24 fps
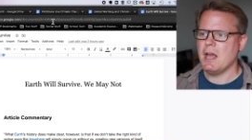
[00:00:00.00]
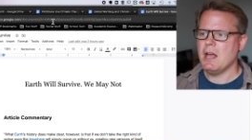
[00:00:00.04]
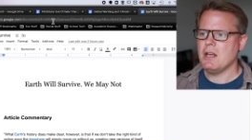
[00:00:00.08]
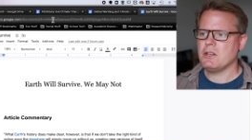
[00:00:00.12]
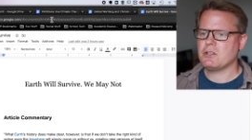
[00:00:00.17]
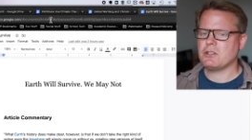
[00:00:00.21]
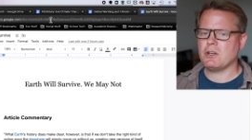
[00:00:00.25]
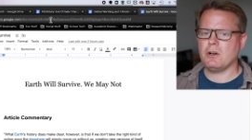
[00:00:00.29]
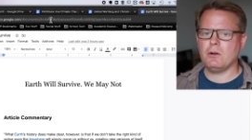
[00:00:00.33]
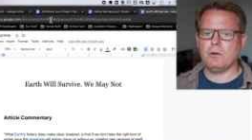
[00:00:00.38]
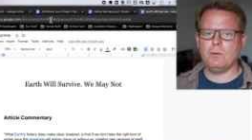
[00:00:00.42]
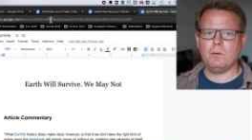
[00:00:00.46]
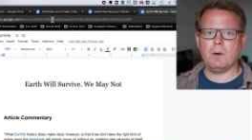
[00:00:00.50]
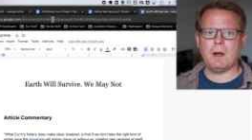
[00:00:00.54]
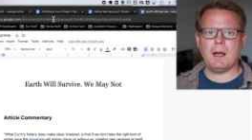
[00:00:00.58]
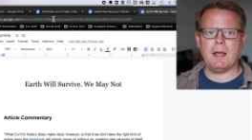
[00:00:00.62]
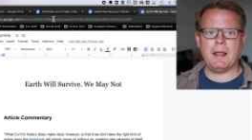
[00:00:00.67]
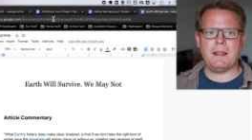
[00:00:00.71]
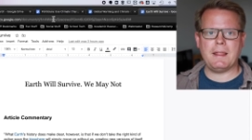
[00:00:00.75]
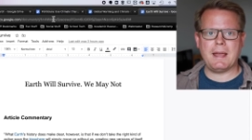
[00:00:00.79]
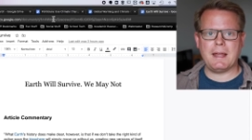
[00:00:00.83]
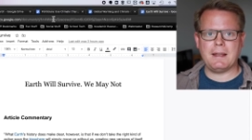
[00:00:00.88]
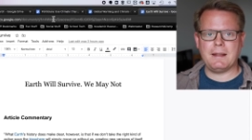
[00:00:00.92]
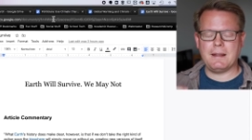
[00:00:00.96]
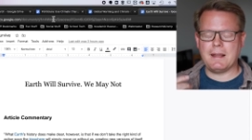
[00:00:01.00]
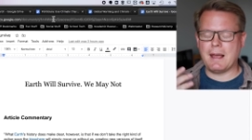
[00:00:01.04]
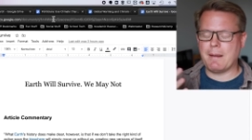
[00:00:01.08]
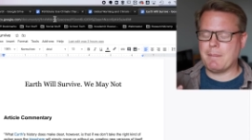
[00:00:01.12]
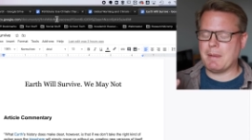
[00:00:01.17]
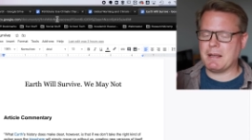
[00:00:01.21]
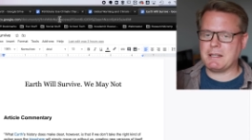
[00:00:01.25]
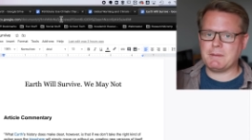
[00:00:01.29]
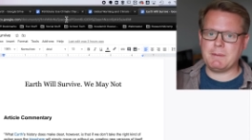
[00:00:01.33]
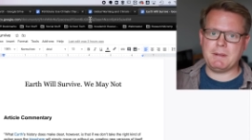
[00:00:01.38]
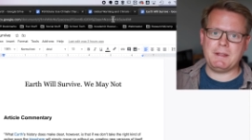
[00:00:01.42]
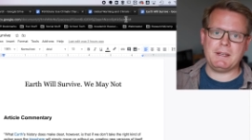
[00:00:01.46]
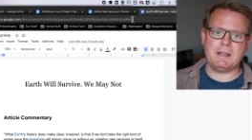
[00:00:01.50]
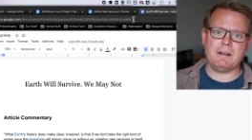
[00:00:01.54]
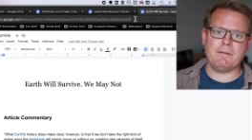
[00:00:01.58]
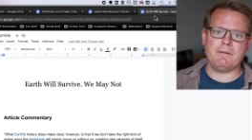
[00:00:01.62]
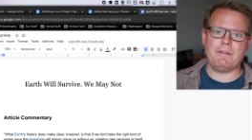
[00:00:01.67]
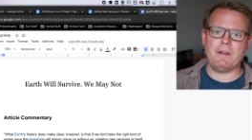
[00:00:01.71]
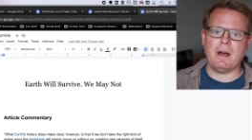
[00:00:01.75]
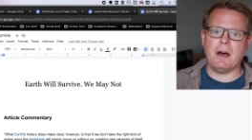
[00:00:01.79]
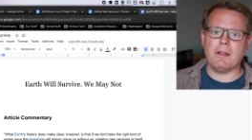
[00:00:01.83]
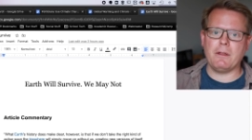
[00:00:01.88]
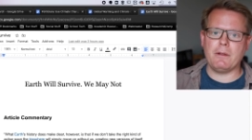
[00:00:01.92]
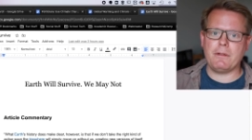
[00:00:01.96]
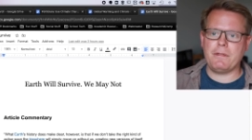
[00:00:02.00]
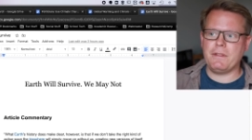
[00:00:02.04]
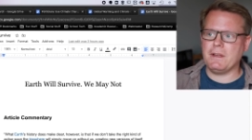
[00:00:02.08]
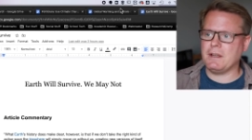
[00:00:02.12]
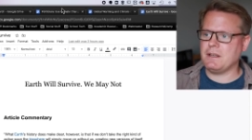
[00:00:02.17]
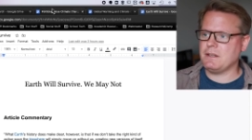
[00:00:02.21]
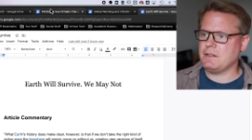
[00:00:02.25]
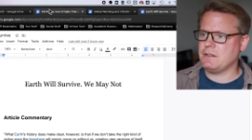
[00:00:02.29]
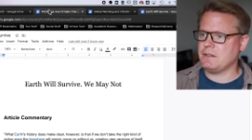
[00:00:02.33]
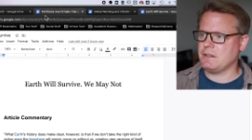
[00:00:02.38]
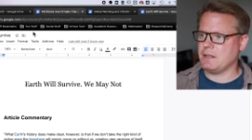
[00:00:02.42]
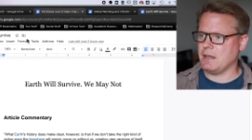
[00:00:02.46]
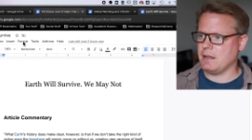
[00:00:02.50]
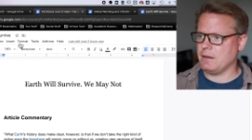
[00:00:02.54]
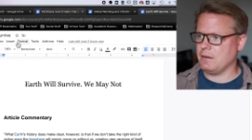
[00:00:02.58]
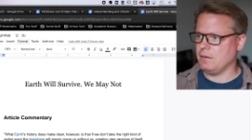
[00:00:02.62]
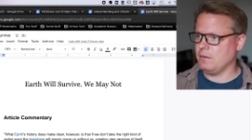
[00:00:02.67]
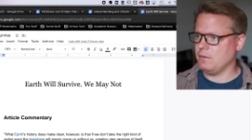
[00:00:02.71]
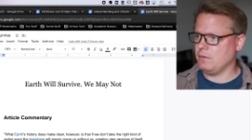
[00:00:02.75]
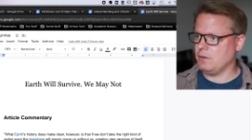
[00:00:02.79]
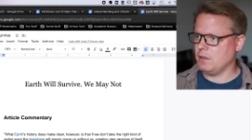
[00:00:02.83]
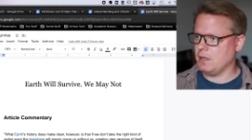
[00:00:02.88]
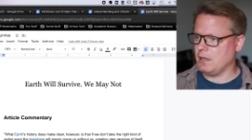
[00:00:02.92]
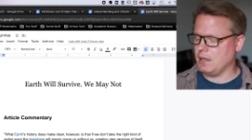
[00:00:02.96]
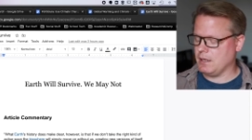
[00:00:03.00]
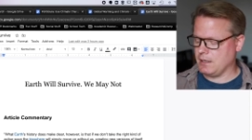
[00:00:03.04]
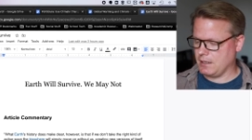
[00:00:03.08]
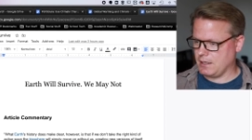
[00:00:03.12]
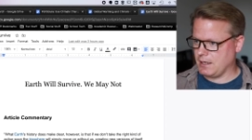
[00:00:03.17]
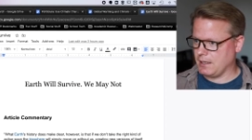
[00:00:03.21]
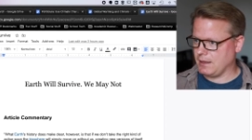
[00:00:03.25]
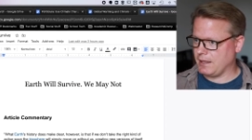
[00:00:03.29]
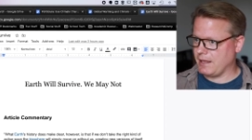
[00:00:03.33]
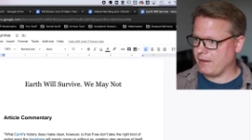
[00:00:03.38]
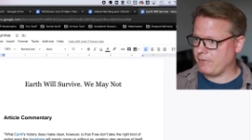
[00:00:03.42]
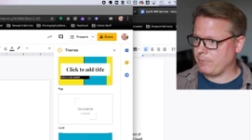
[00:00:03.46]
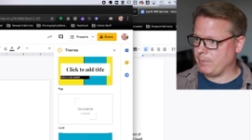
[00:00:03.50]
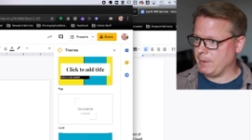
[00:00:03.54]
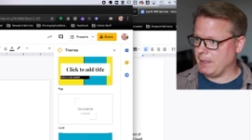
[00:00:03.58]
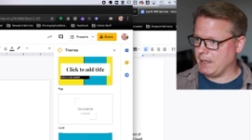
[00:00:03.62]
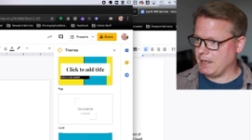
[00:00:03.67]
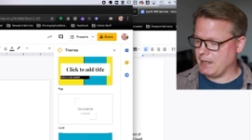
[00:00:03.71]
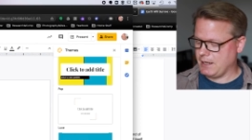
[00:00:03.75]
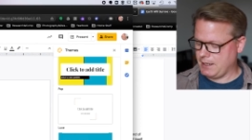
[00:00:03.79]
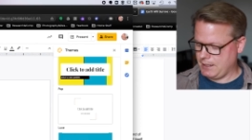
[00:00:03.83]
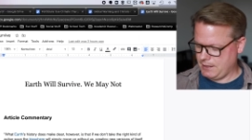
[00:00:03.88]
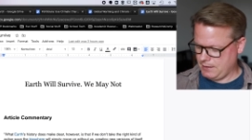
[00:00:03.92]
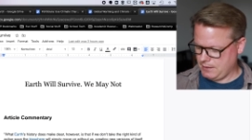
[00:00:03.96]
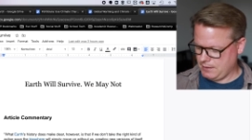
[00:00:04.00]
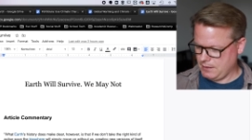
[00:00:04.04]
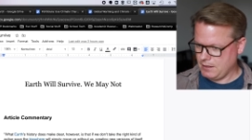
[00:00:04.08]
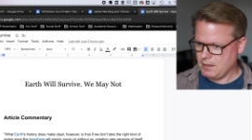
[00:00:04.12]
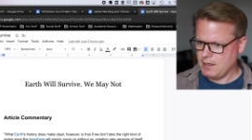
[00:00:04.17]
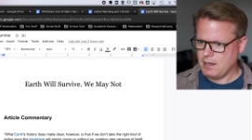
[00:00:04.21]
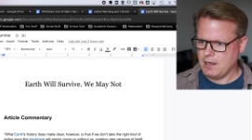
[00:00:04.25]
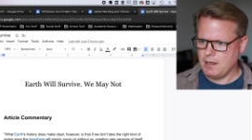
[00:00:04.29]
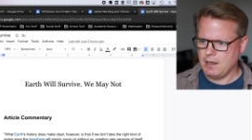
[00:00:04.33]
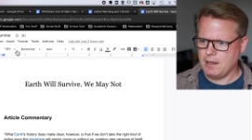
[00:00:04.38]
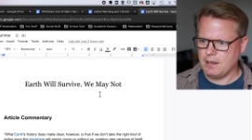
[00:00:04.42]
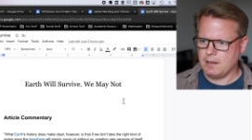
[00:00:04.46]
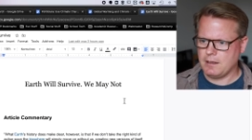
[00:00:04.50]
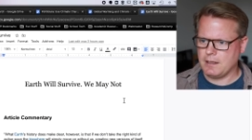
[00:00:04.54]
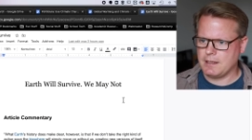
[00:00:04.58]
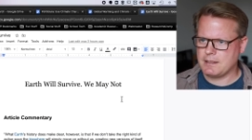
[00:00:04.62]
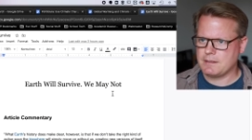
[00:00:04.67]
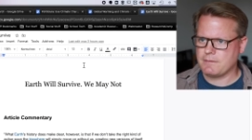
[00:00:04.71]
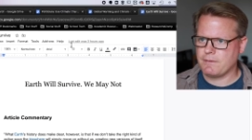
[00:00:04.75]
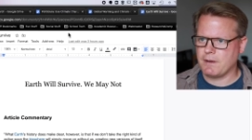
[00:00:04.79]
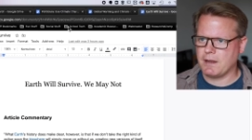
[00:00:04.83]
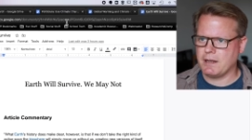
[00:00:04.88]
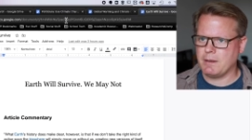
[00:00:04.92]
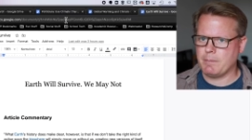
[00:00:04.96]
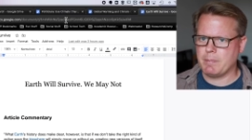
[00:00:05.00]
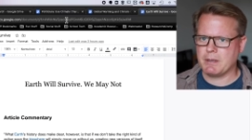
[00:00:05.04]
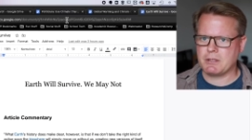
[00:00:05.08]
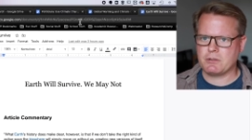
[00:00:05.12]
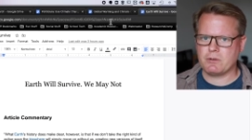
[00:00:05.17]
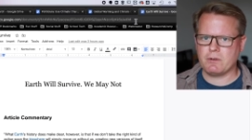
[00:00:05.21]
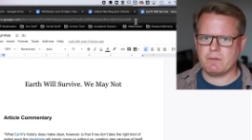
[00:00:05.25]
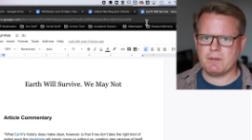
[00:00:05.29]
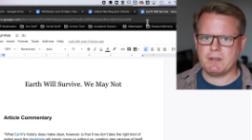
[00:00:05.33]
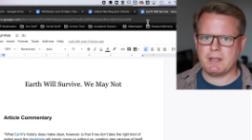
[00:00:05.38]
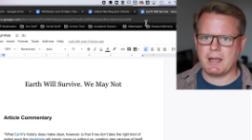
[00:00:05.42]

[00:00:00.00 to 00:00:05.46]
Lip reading: So, and then that makes me think of other things that got left behind. Let's find a picture of a